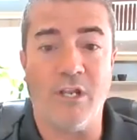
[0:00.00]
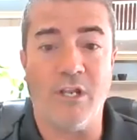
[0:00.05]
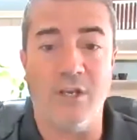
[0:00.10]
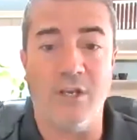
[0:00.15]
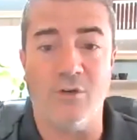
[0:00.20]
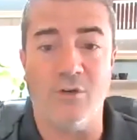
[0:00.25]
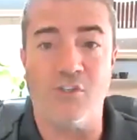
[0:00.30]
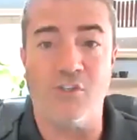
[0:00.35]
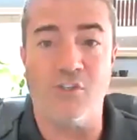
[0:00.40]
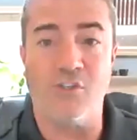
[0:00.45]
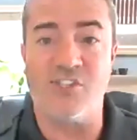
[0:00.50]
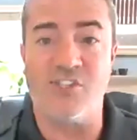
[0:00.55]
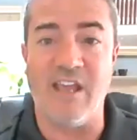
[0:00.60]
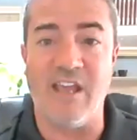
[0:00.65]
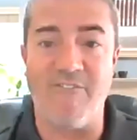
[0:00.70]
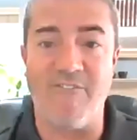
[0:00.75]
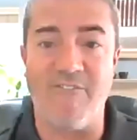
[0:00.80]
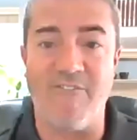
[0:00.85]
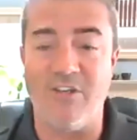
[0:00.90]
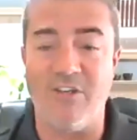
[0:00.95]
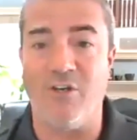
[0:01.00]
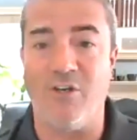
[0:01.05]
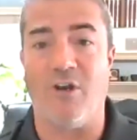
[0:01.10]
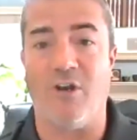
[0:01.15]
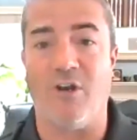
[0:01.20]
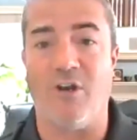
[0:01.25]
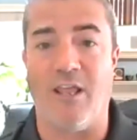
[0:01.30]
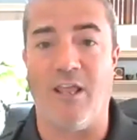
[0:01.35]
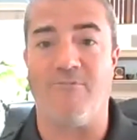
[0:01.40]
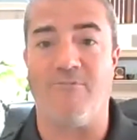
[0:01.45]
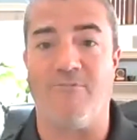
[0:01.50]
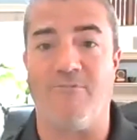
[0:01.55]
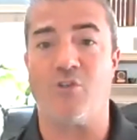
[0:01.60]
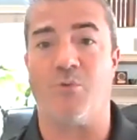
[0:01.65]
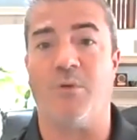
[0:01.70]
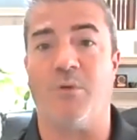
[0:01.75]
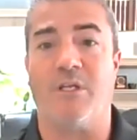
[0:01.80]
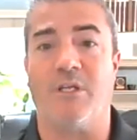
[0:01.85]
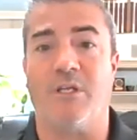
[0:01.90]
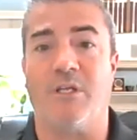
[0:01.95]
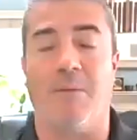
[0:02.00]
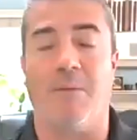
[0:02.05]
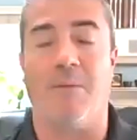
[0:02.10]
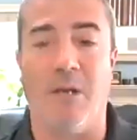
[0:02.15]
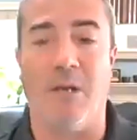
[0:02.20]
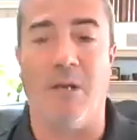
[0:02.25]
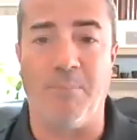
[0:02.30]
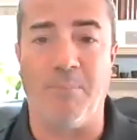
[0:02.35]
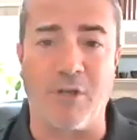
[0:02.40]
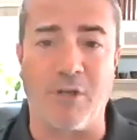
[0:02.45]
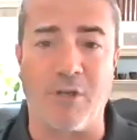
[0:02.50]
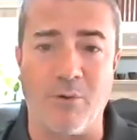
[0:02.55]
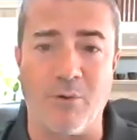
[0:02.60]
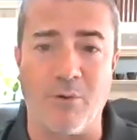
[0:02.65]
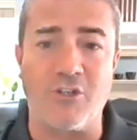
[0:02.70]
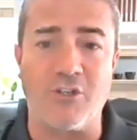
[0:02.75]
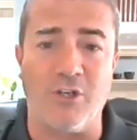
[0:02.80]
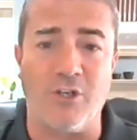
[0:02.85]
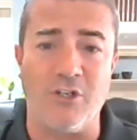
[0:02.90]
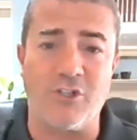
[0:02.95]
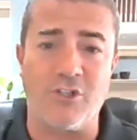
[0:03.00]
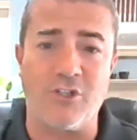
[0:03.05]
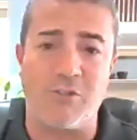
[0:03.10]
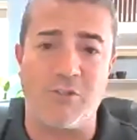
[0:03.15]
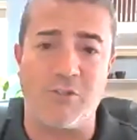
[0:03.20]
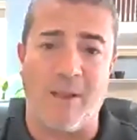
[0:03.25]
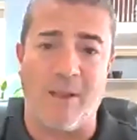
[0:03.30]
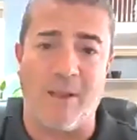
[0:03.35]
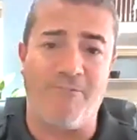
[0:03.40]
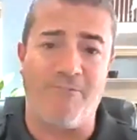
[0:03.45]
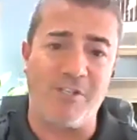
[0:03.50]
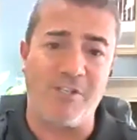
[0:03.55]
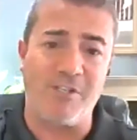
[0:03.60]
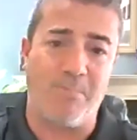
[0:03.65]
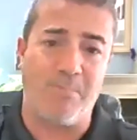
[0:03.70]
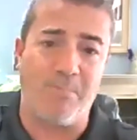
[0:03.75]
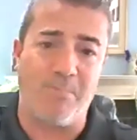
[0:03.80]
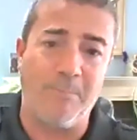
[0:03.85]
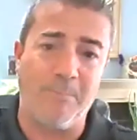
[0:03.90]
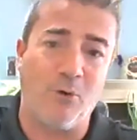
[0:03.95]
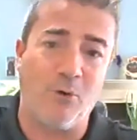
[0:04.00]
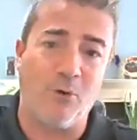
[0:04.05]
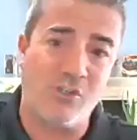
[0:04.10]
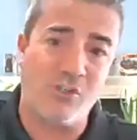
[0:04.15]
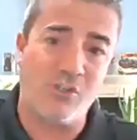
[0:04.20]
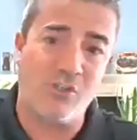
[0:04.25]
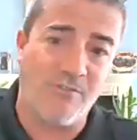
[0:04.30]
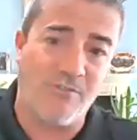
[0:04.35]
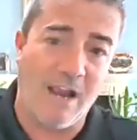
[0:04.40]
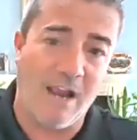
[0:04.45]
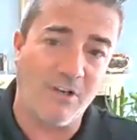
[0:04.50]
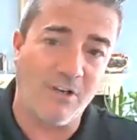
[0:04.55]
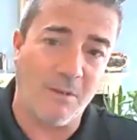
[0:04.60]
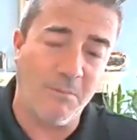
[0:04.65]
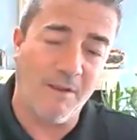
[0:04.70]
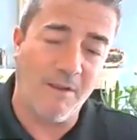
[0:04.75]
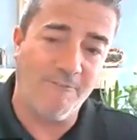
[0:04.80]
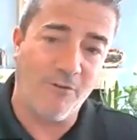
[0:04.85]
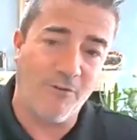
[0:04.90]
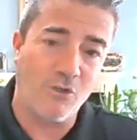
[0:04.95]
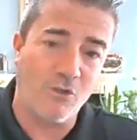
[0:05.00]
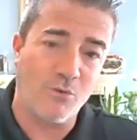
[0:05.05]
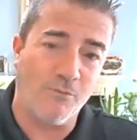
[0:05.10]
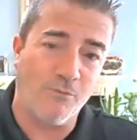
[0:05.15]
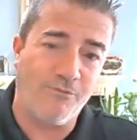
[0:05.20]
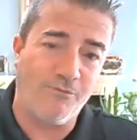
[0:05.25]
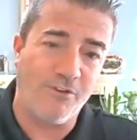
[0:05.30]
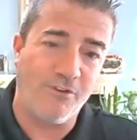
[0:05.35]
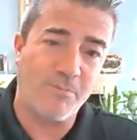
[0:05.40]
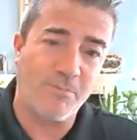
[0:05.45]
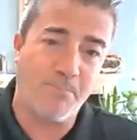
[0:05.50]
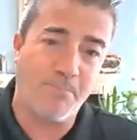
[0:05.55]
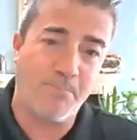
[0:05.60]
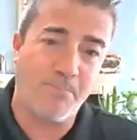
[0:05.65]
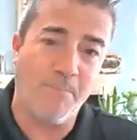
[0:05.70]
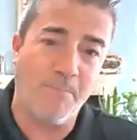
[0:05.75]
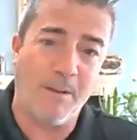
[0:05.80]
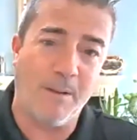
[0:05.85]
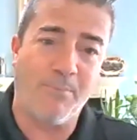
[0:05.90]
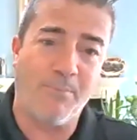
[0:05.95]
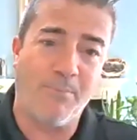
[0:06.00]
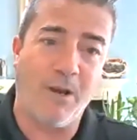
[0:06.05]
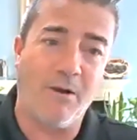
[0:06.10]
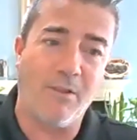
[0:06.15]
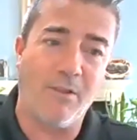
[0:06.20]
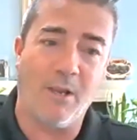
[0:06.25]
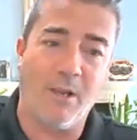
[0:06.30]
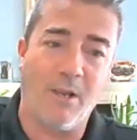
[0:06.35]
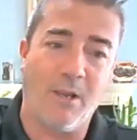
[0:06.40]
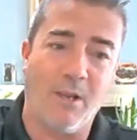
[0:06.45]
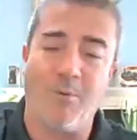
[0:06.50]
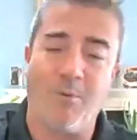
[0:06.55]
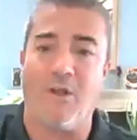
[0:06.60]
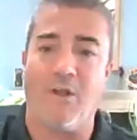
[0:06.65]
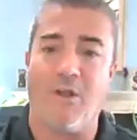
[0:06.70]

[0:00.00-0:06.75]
your 7-year anniversary coming up here. Congratulations, man. Fist bump. You're a survivor. Give me a virtual fist bump up there. There we go.